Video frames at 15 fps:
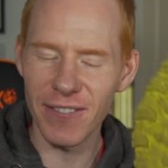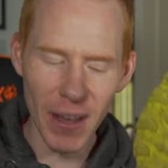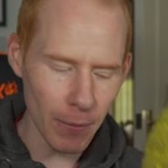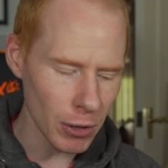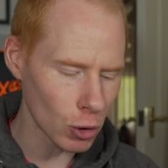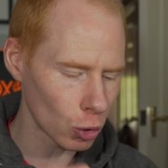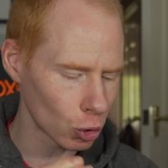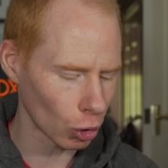
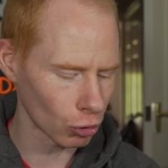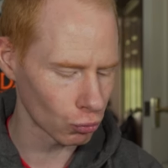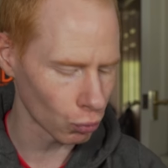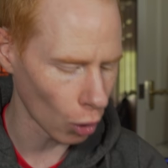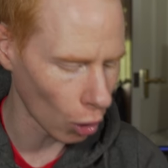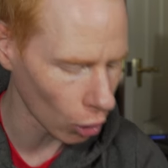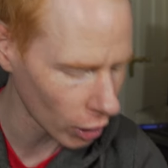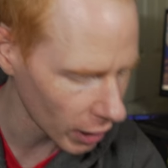very good on
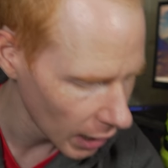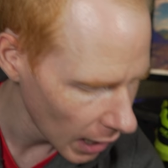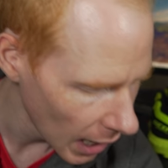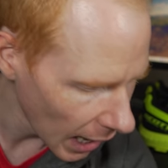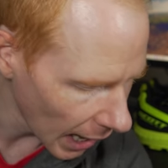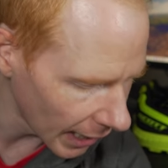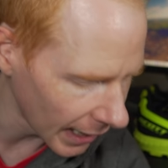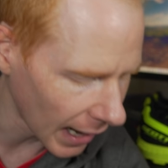rock,
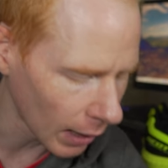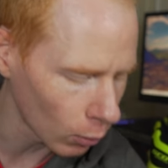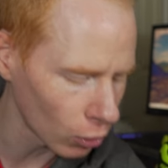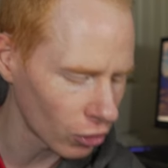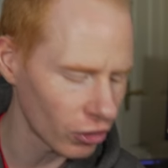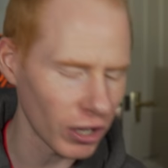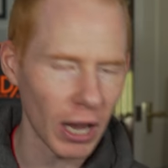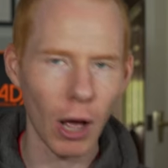and I
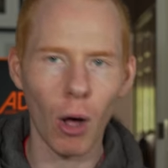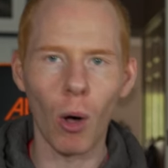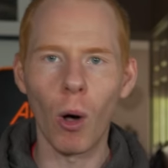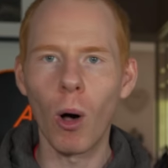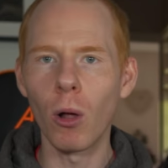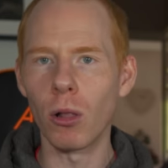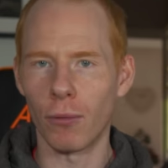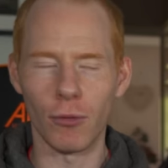would say
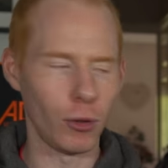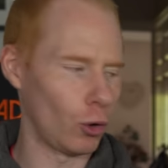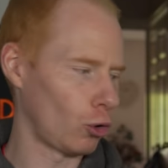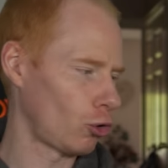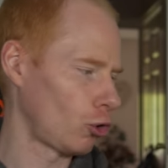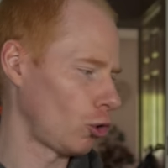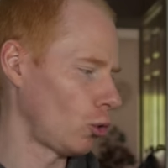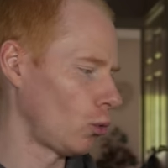all of
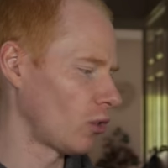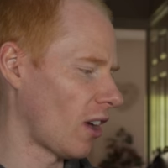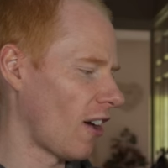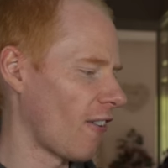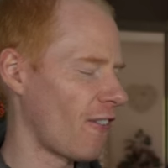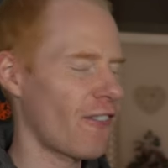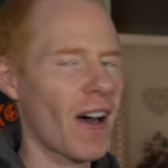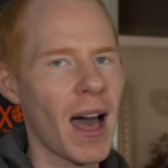those shoes
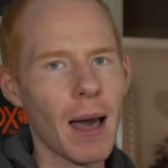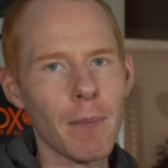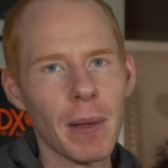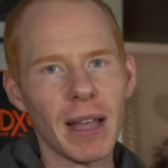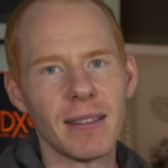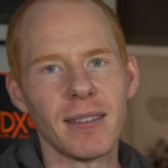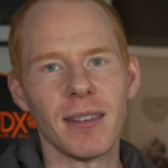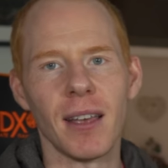are far
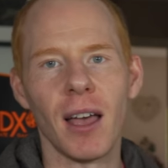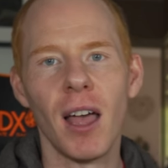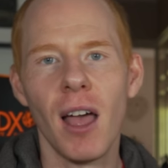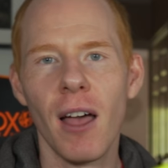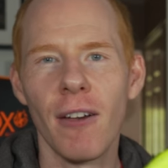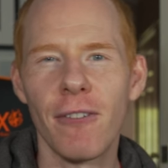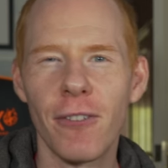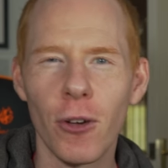better
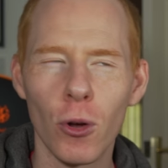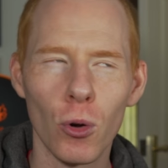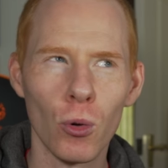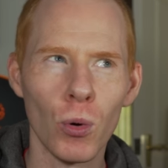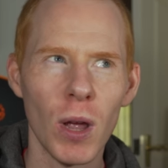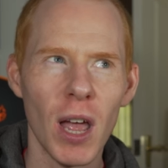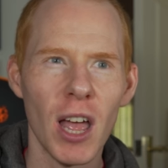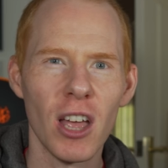
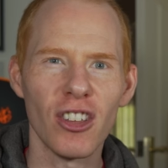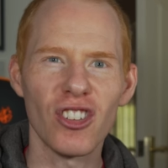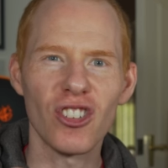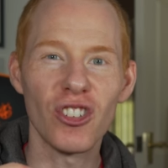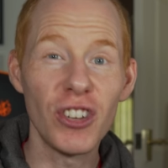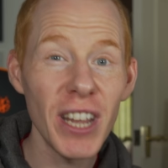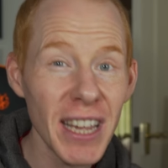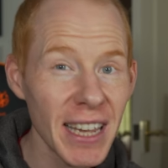for
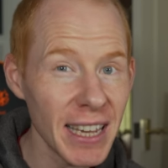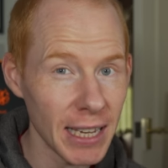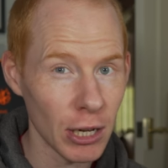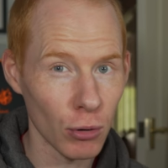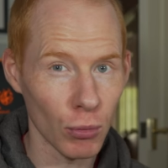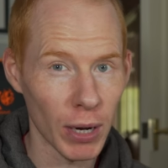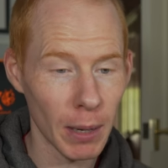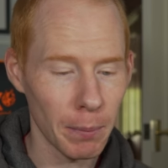sticky
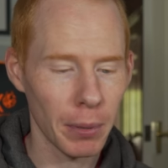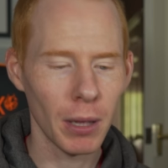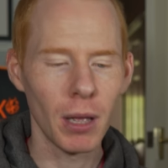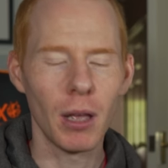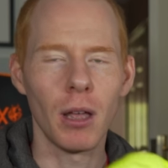grip